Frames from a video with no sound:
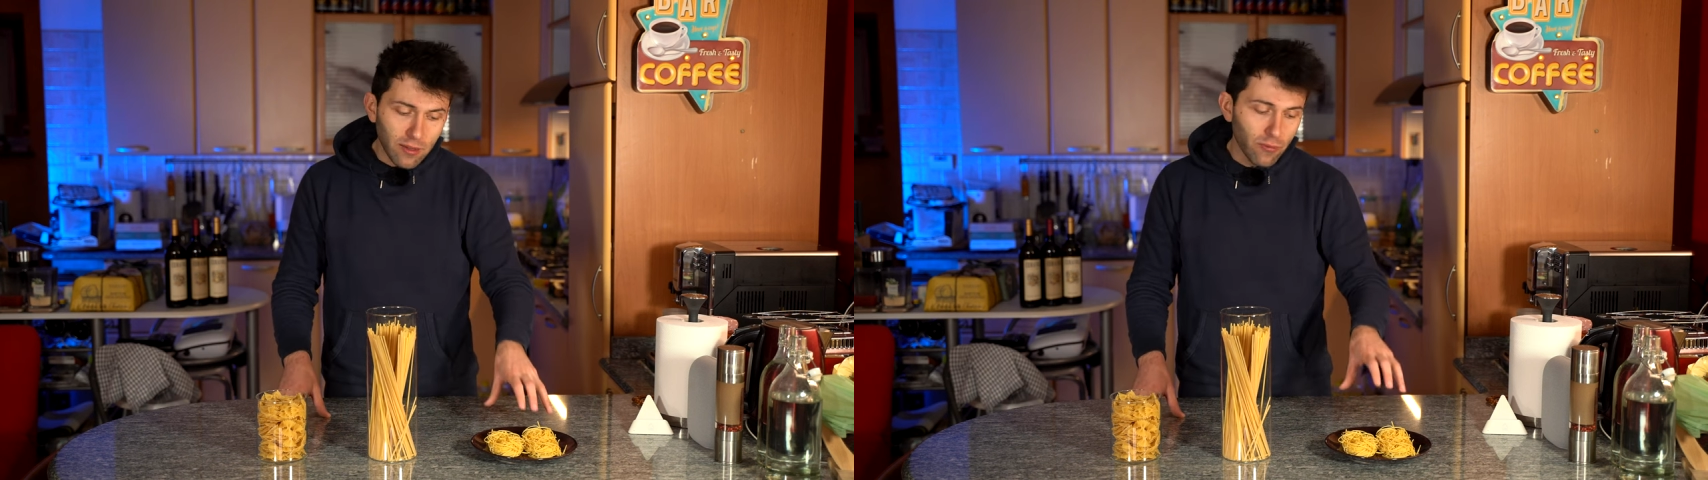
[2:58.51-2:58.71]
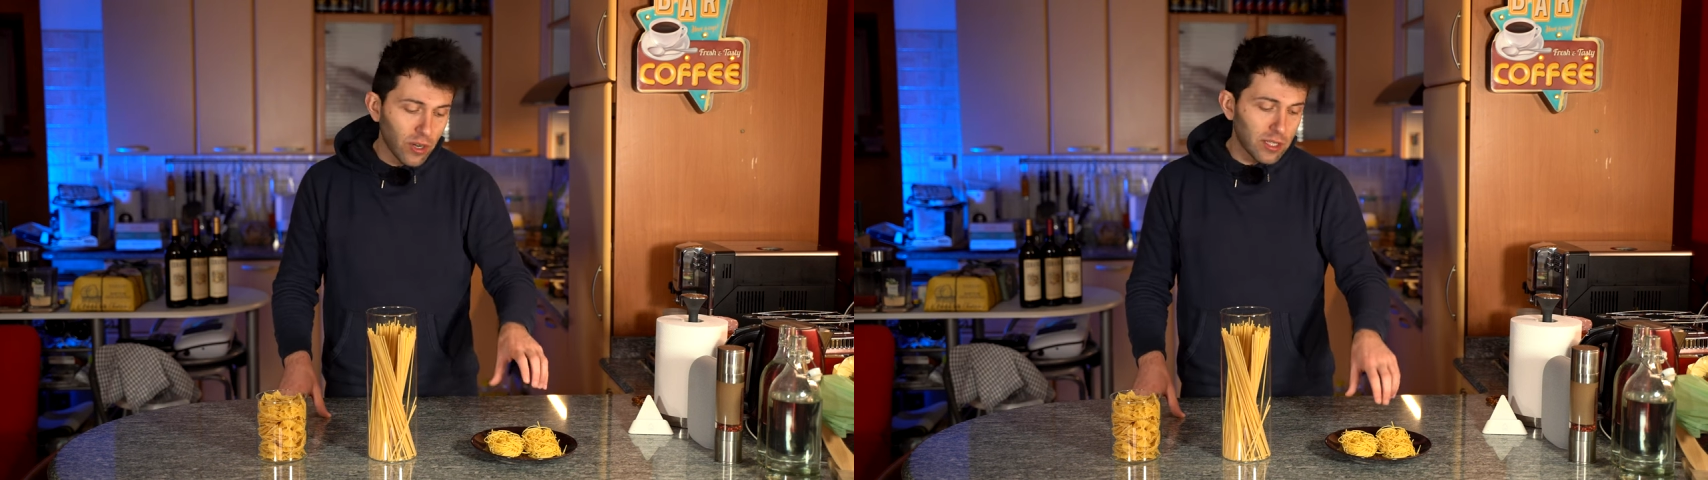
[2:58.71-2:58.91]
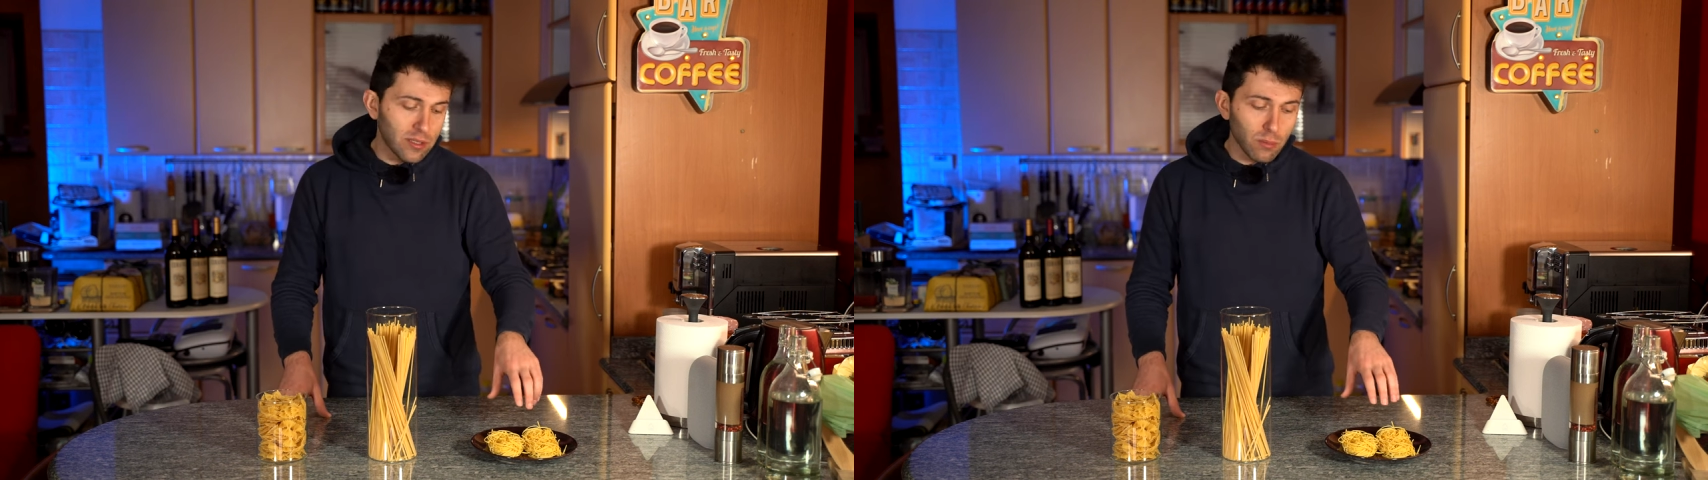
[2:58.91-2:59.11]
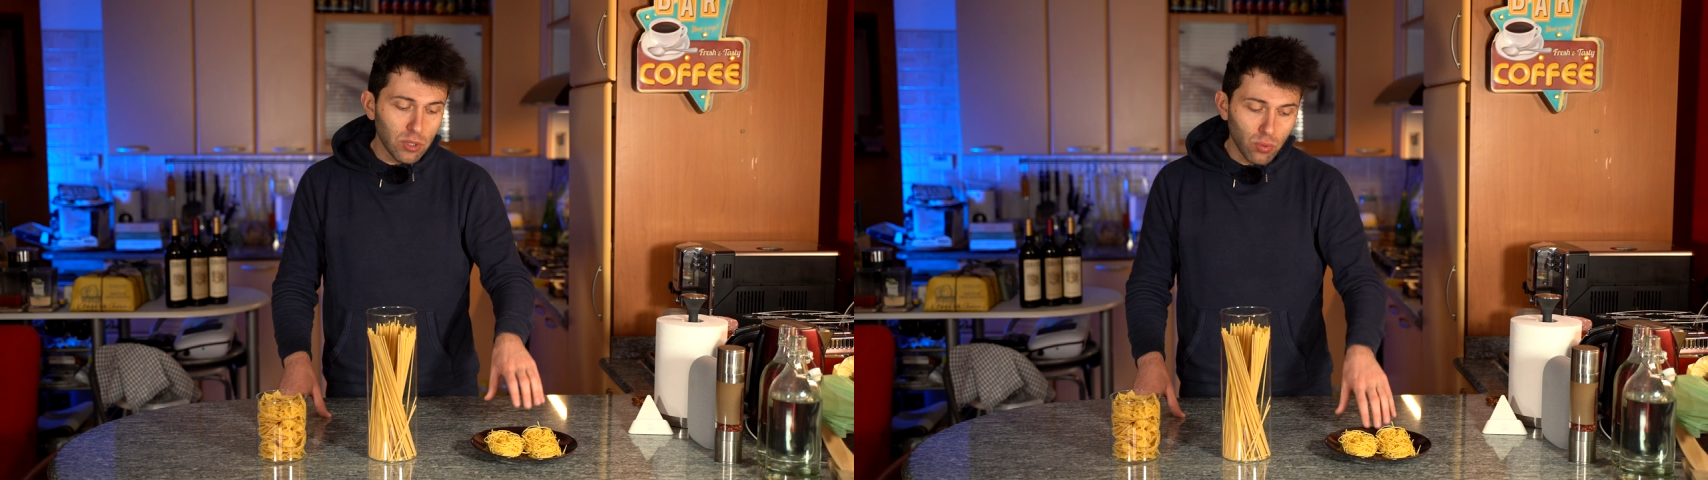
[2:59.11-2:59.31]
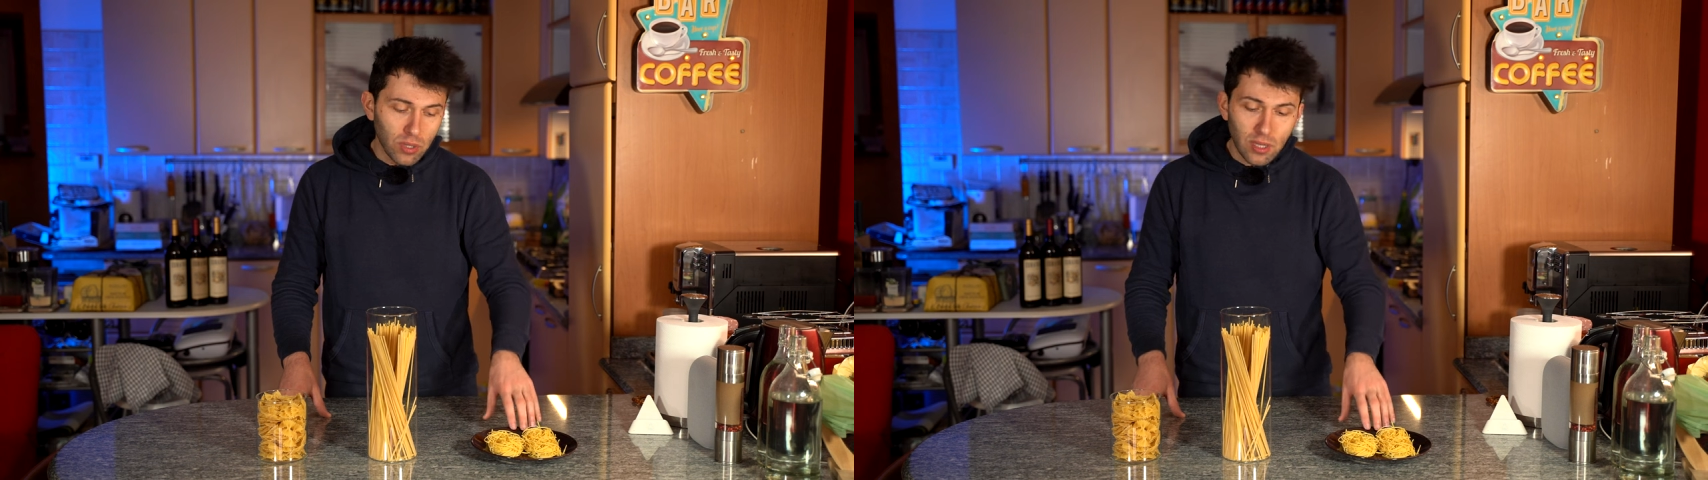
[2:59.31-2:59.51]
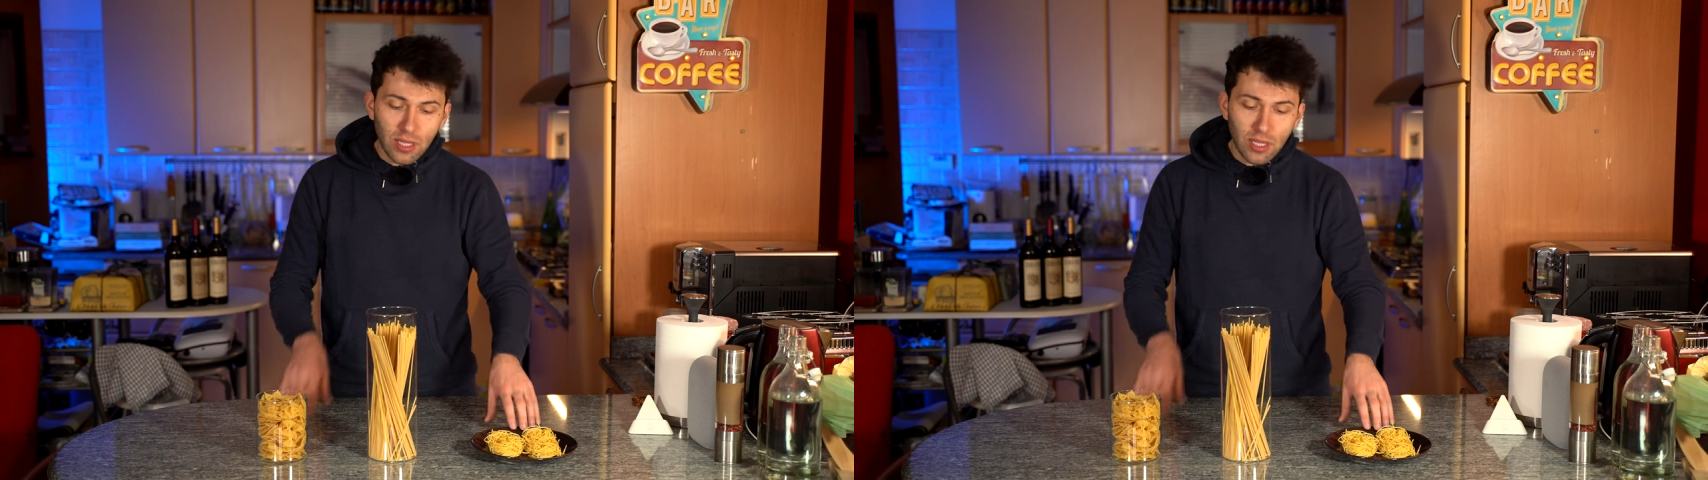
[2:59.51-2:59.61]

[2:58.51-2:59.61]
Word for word: difference between